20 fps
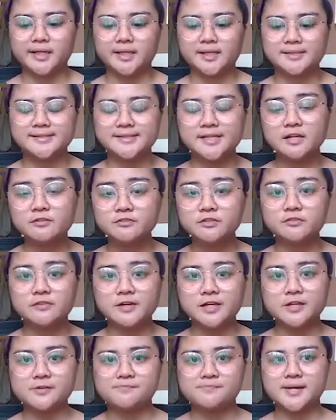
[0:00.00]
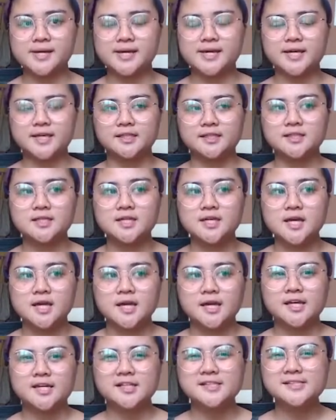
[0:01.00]
self development.
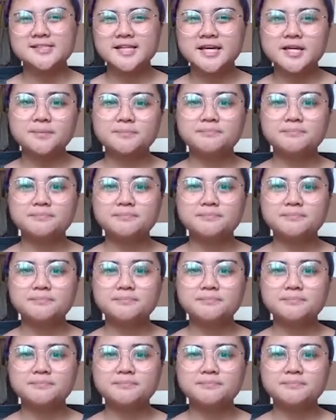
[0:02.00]
It's like a